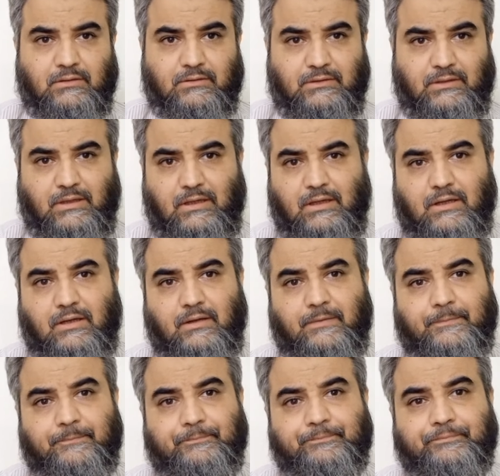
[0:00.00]

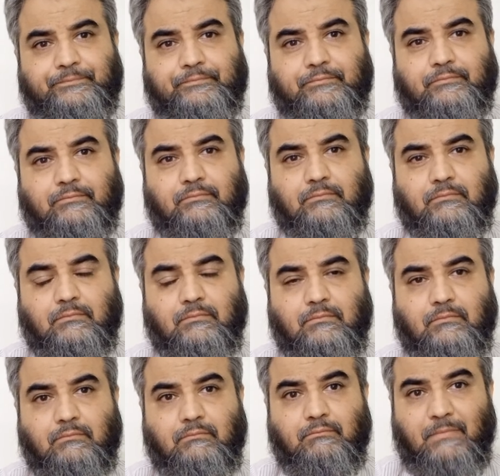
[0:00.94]
the
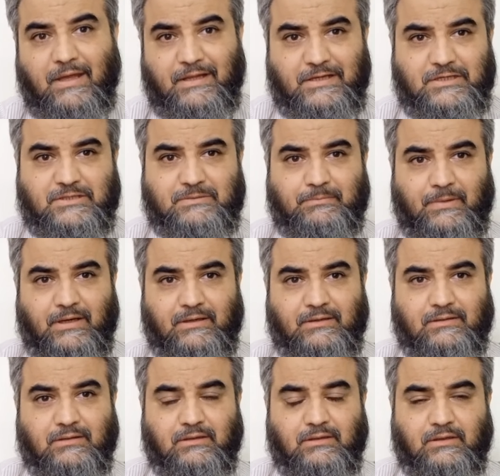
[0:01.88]

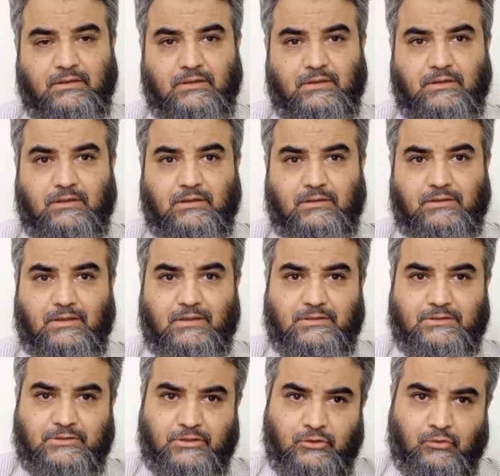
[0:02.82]
management, the
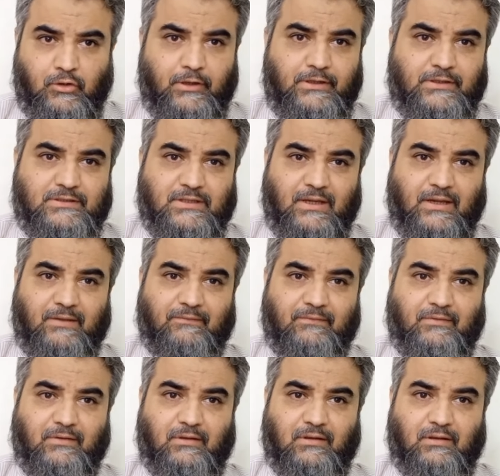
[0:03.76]
steroids have
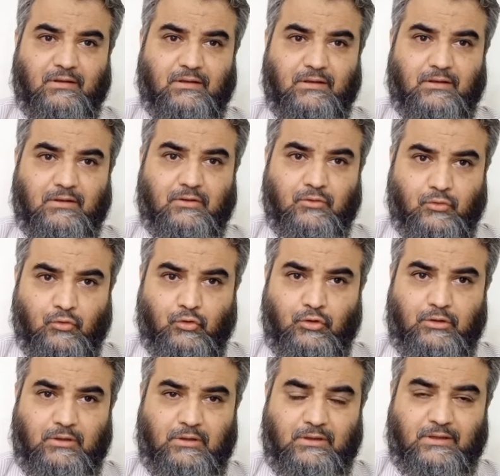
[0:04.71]
a
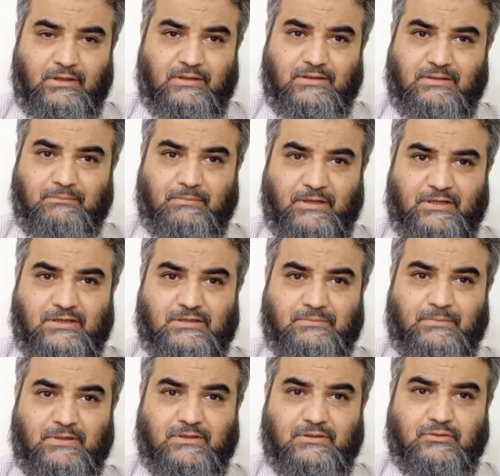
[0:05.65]
role in the
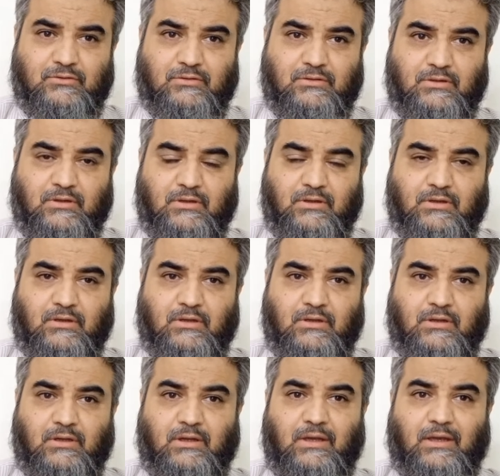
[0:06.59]
management,
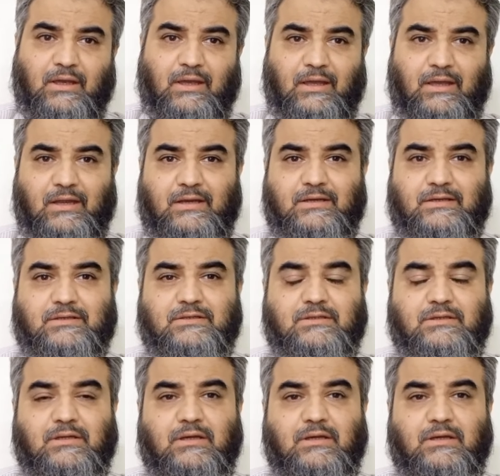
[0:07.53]
and